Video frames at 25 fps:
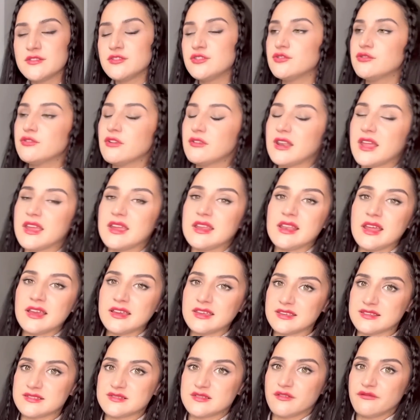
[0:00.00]
You know,
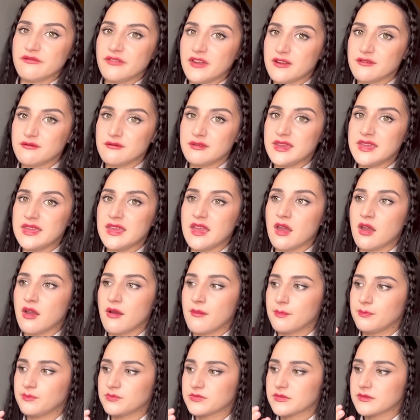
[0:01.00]
lilac is a very
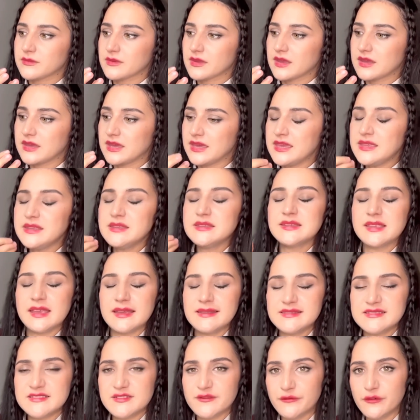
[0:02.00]

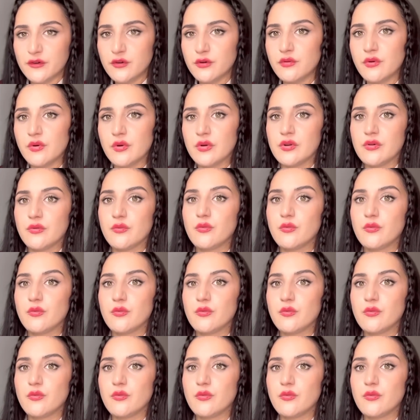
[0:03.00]
intense floral.